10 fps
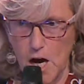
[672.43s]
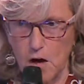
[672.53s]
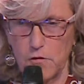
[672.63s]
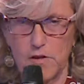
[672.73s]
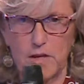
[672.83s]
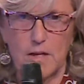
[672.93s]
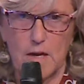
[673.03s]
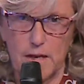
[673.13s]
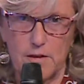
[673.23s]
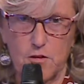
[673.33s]
of the
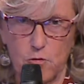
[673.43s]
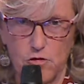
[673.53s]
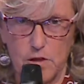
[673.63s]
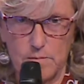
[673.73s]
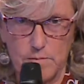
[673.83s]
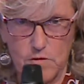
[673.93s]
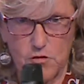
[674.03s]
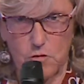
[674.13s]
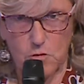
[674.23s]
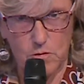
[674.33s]
end user.
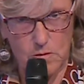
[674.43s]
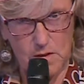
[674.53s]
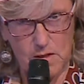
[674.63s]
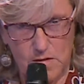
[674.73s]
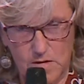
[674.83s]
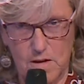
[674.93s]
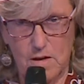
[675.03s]
So it's